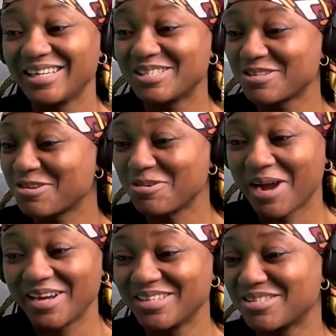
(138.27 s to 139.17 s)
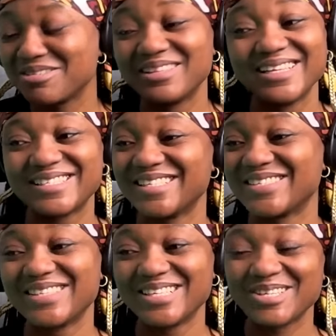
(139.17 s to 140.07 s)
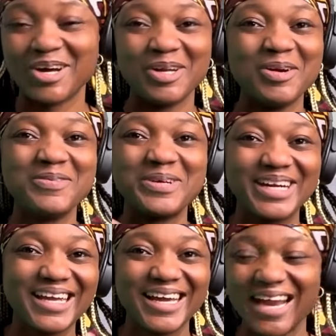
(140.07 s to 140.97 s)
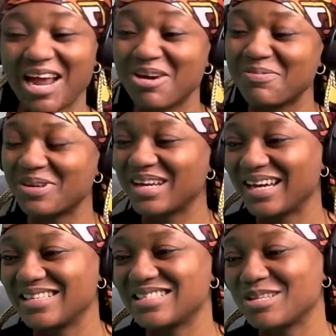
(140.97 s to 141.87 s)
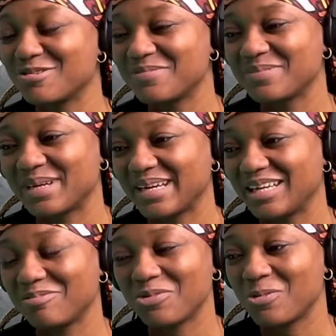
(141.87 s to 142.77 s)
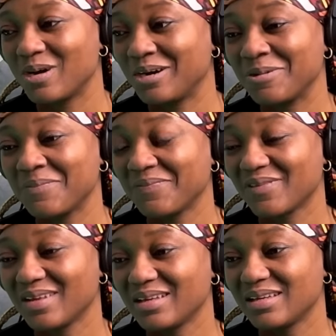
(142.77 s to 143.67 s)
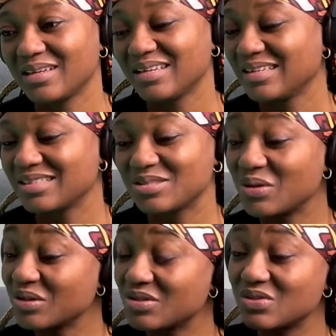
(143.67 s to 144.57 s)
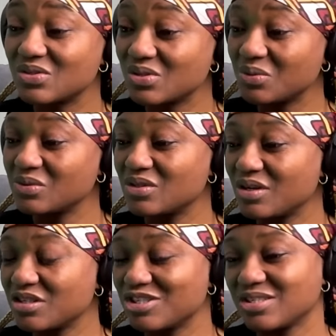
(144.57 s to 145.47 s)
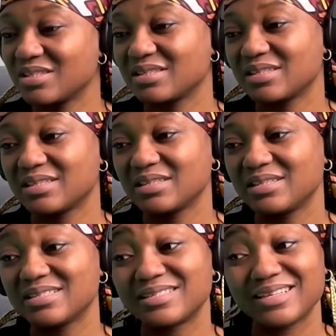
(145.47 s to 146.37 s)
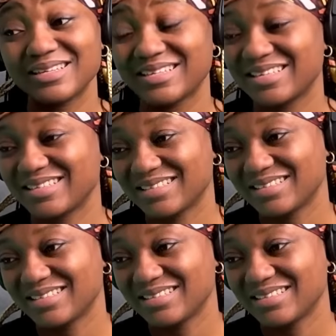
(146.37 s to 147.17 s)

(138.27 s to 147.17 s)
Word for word: I need to go, I need to listen to this all over again. I hope you guys don't mind. Wow. song is so touching. Let's start again.